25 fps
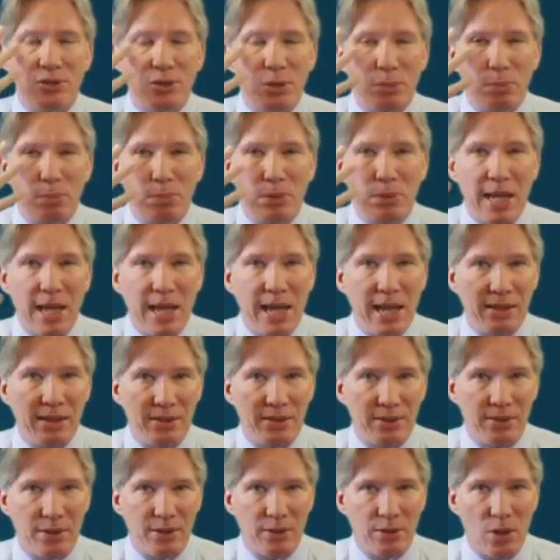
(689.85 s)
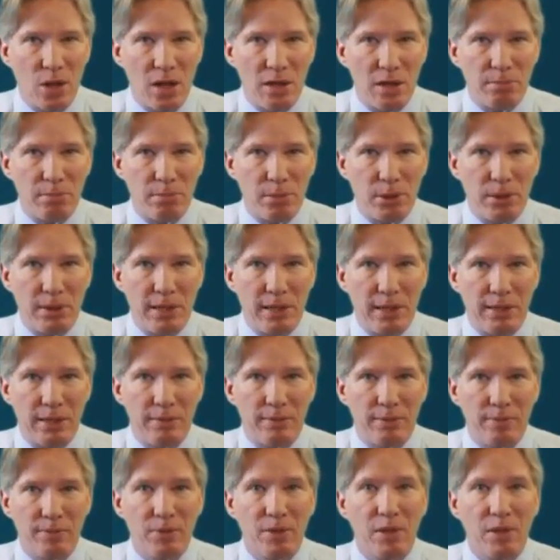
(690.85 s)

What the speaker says: are bland, they're not burning,